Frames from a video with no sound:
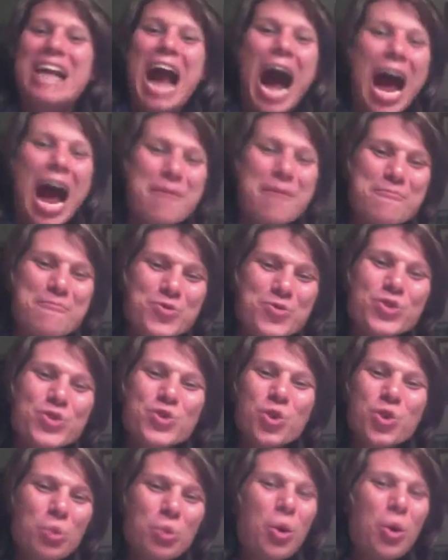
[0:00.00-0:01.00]
I am
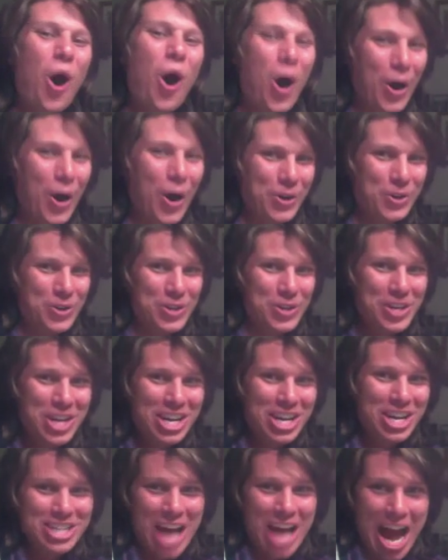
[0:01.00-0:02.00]
so honored
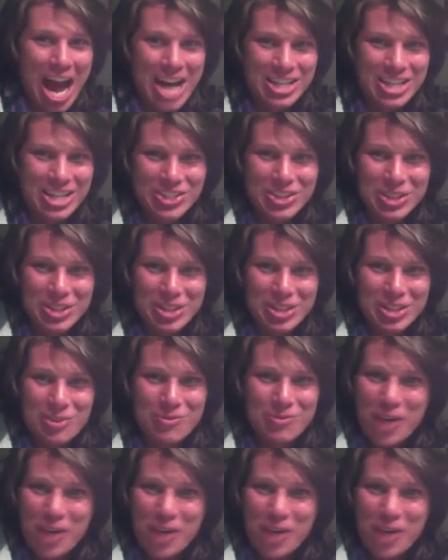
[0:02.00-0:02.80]
to actually